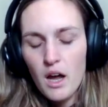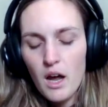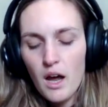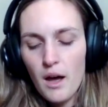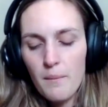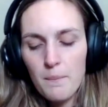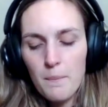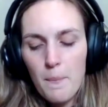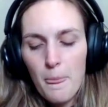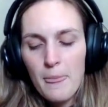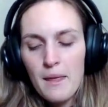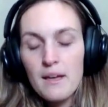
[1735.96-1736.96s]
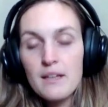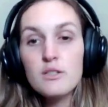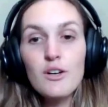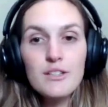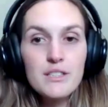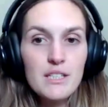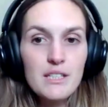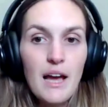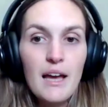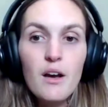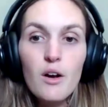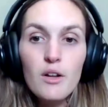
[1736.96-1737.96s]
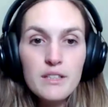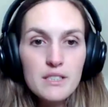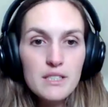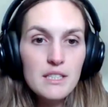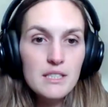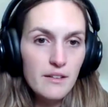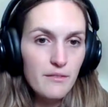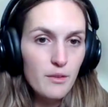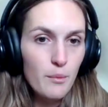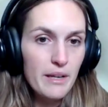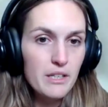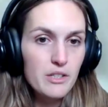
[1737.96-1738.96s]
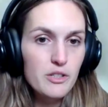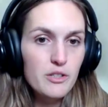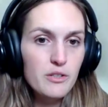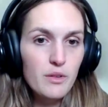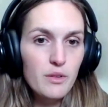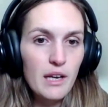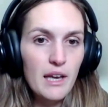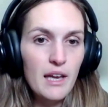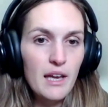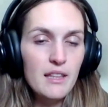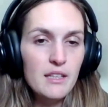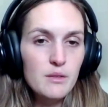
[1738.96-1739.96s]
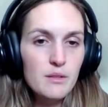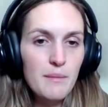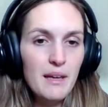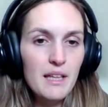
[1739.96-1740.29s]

I called it Season of the Witch. Okay. And this was my